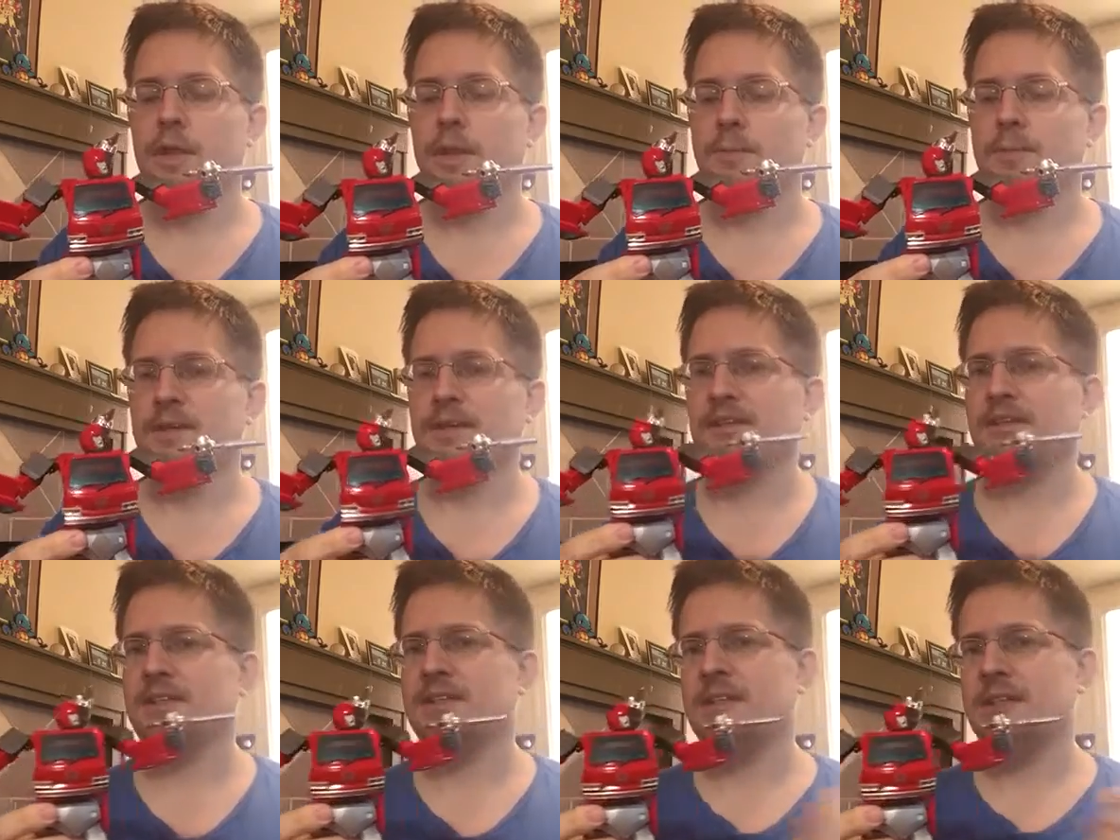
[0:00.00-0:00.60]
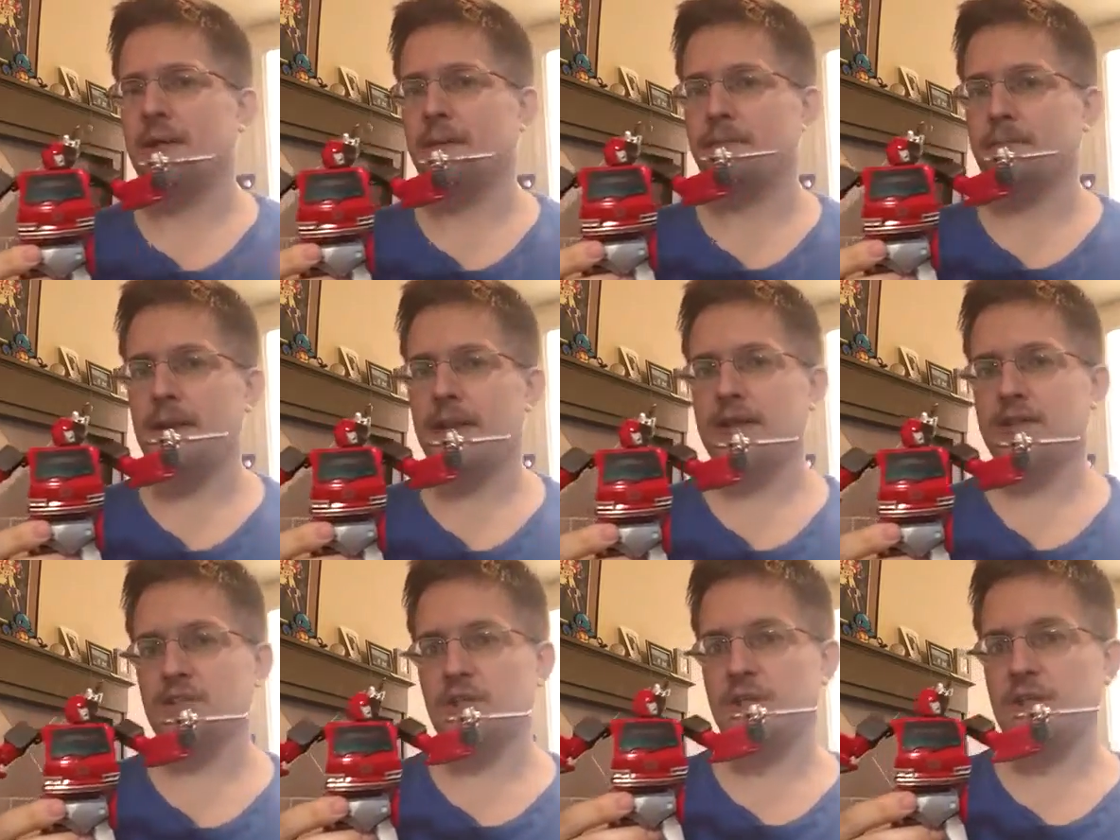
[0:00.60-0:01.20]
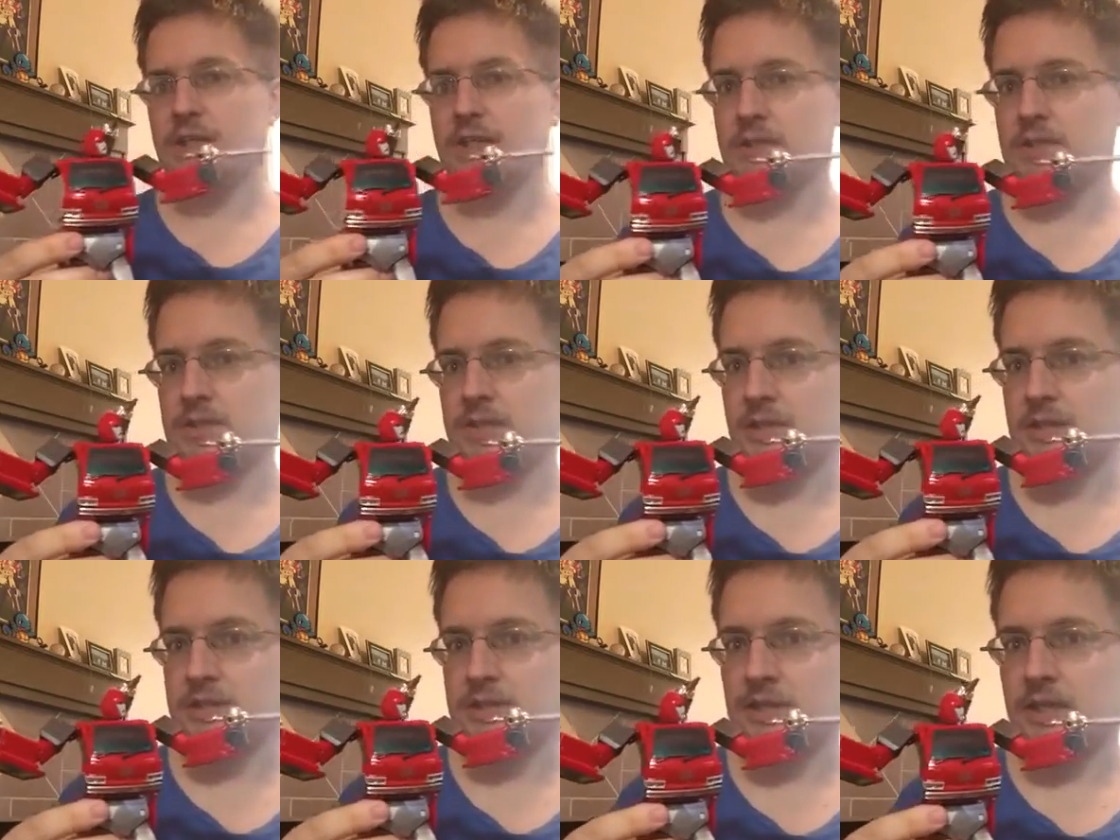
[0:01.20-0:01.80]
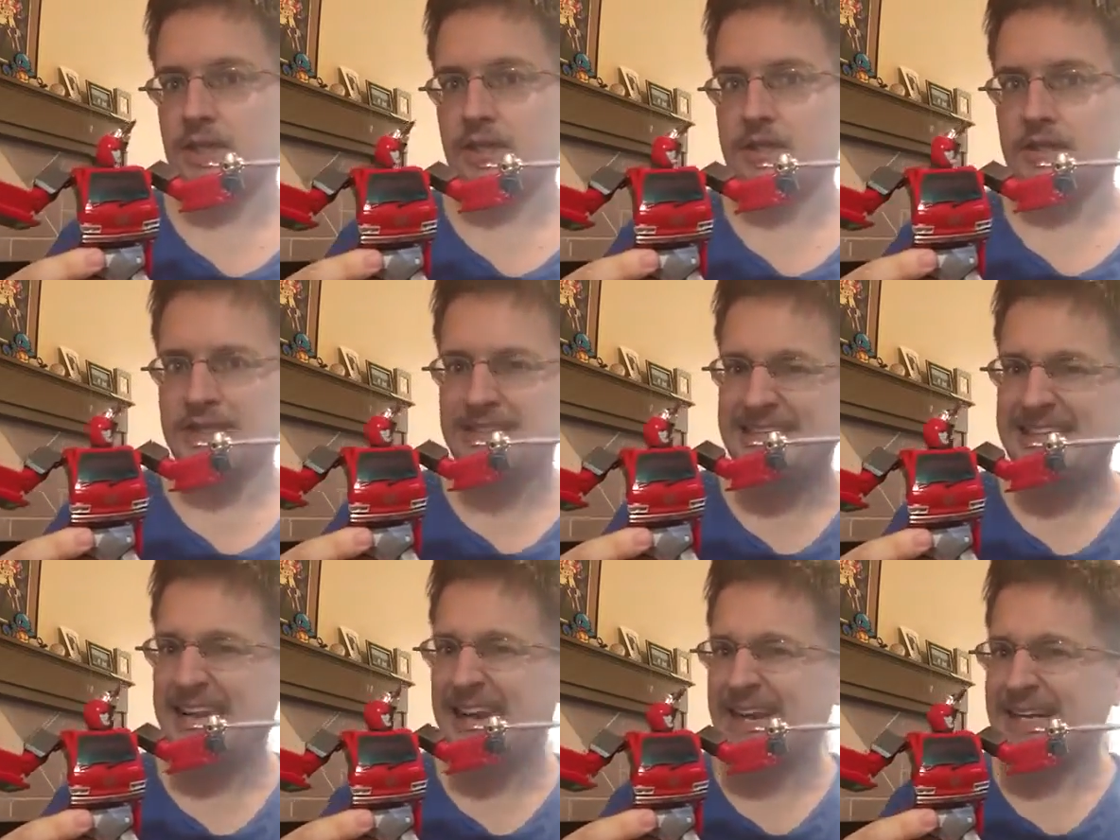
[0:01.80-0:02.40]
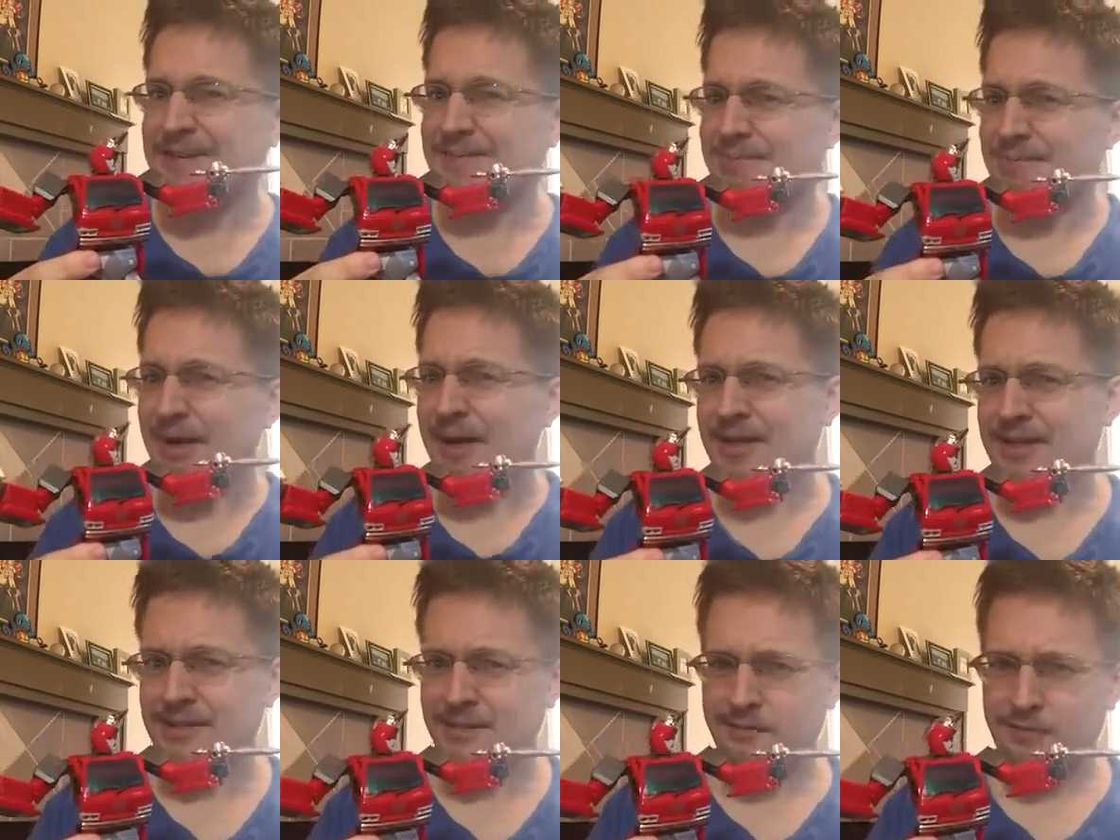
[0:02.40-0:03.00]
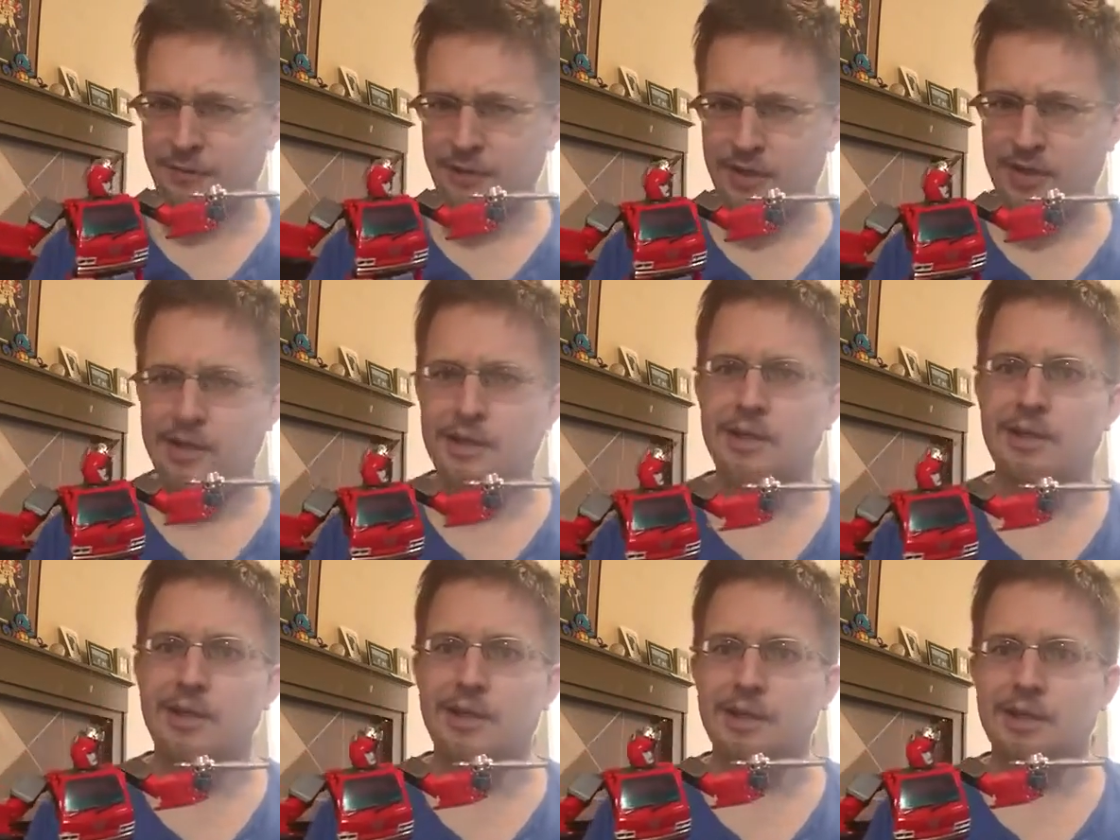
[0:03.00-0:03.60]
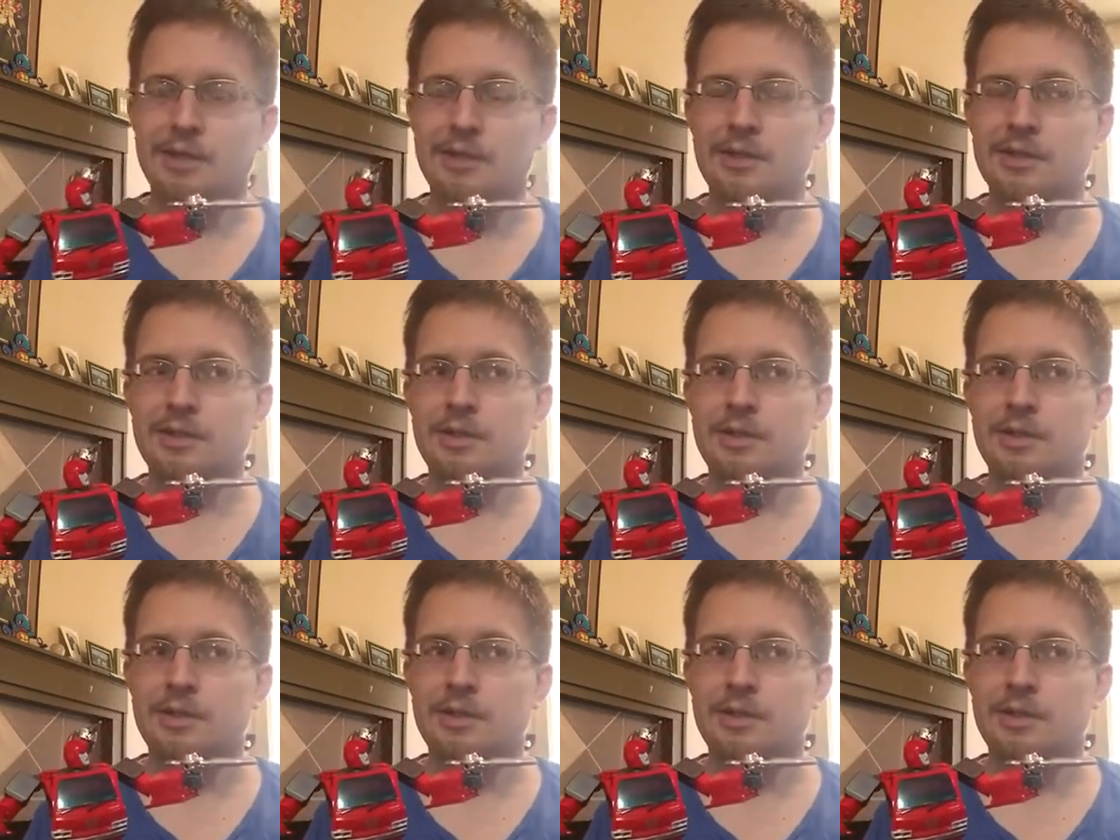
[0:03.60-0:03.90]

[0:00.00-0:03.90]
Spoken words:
because it didn't match his aesthetic that he had in mind for Ironhide.